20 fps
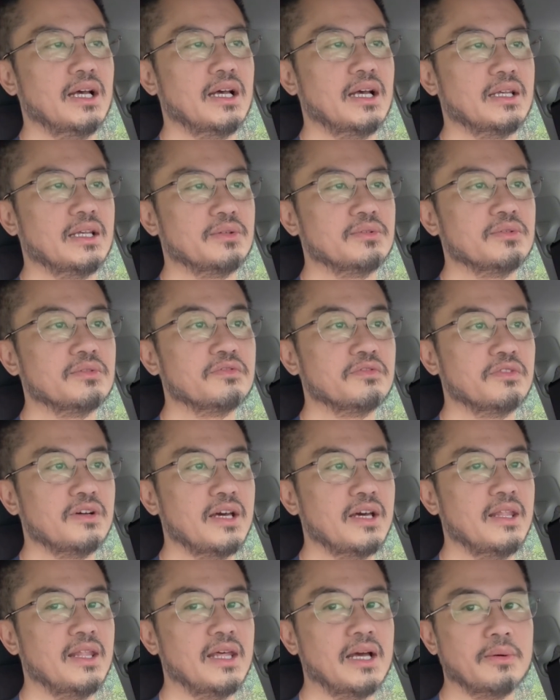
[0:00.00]
you'll
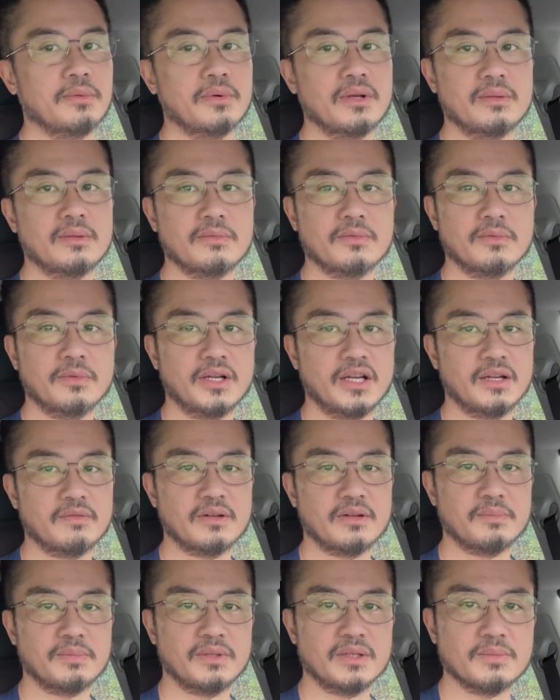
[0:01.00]
find that
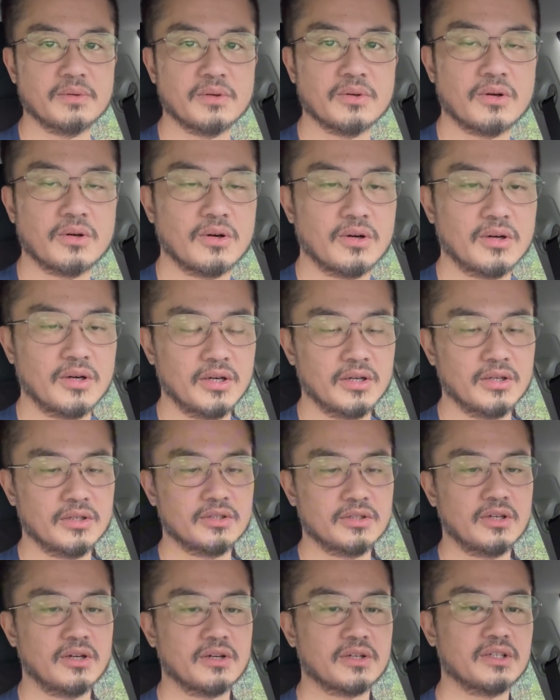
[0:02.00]
whenever people are
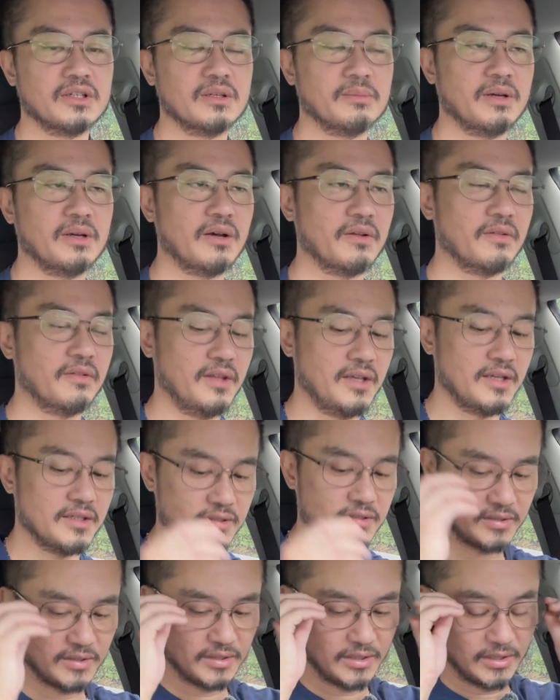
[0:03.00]
talking about
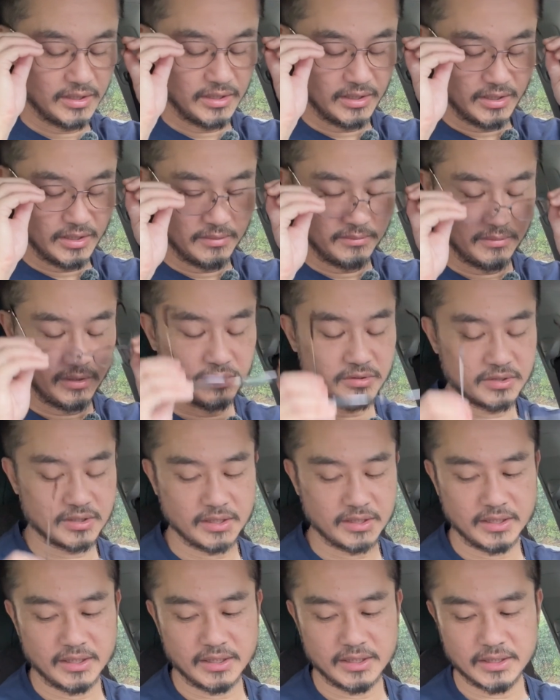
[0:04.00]
things,
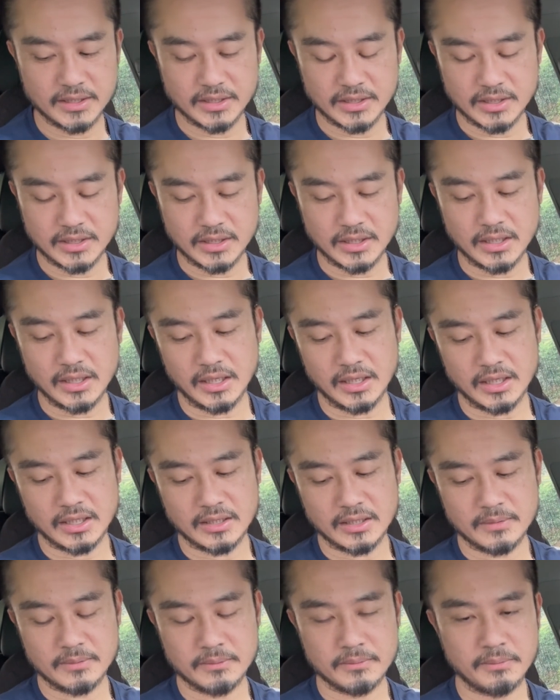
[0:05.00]
mostly,
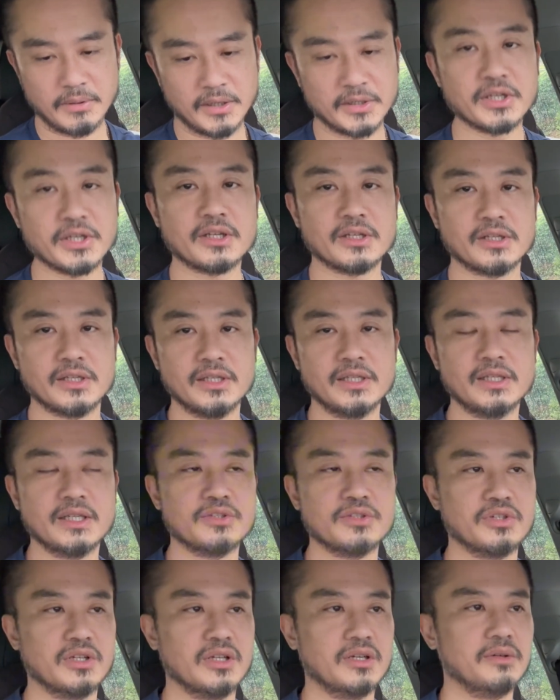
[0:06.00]
particularly the
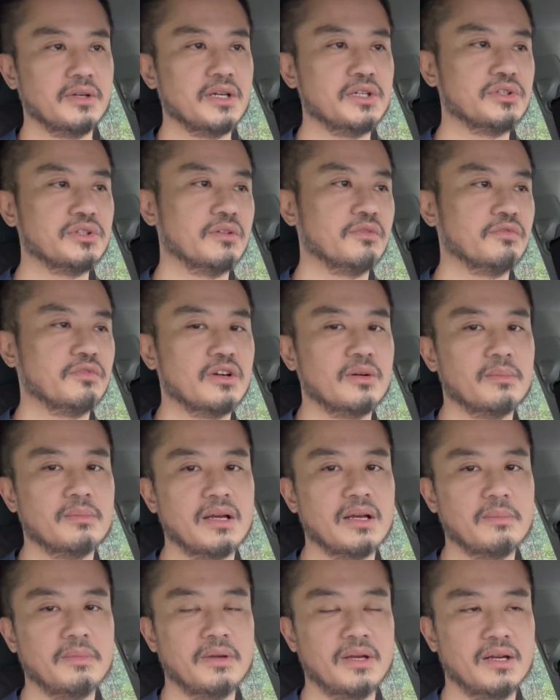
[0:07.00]
generation from
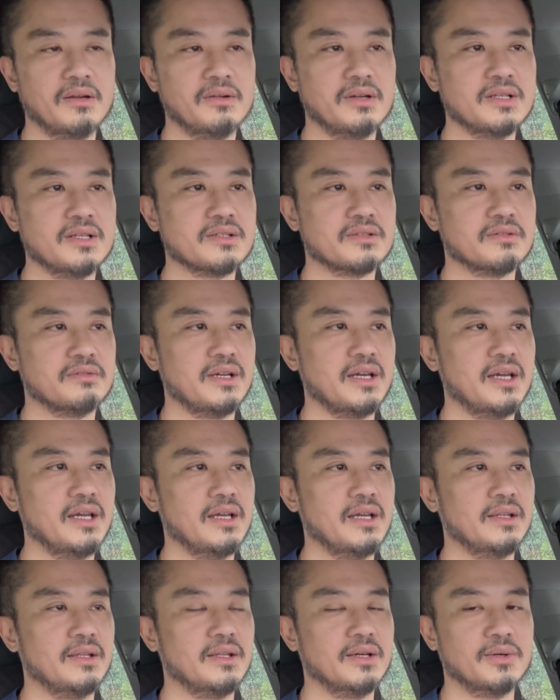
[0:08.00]
my parents,
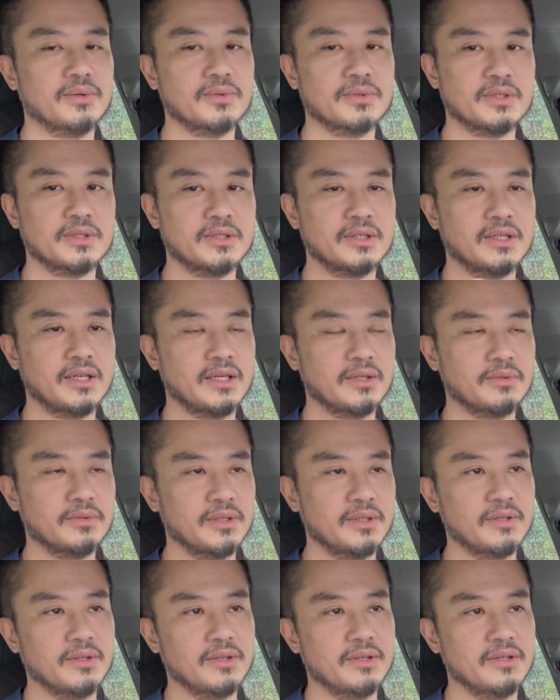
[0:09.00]
right, the older, like
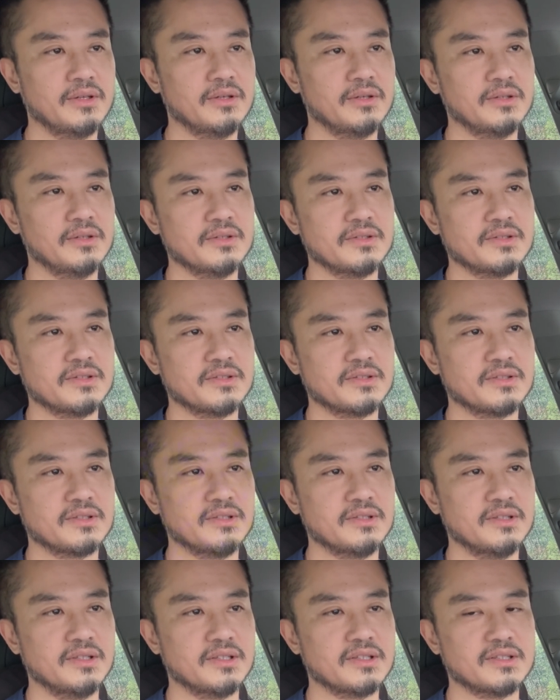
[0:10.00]
in their
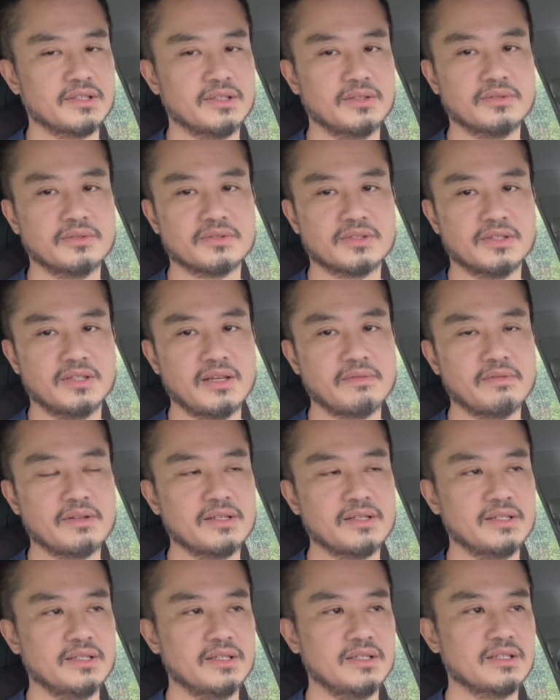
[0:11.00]
60s or
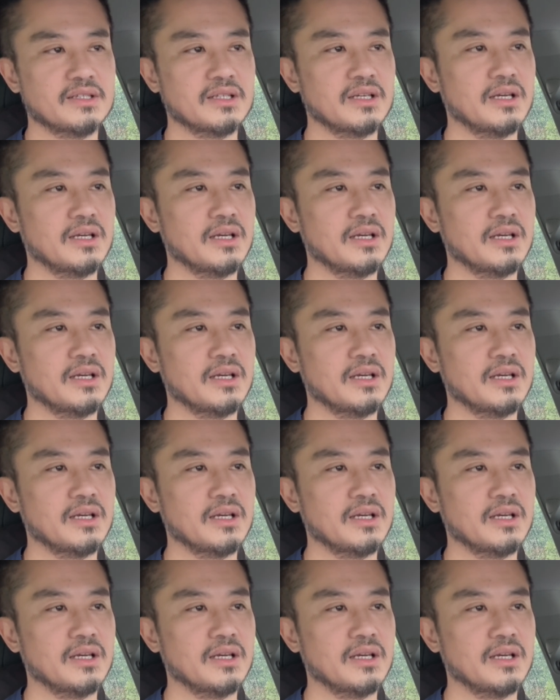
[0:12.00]
70s,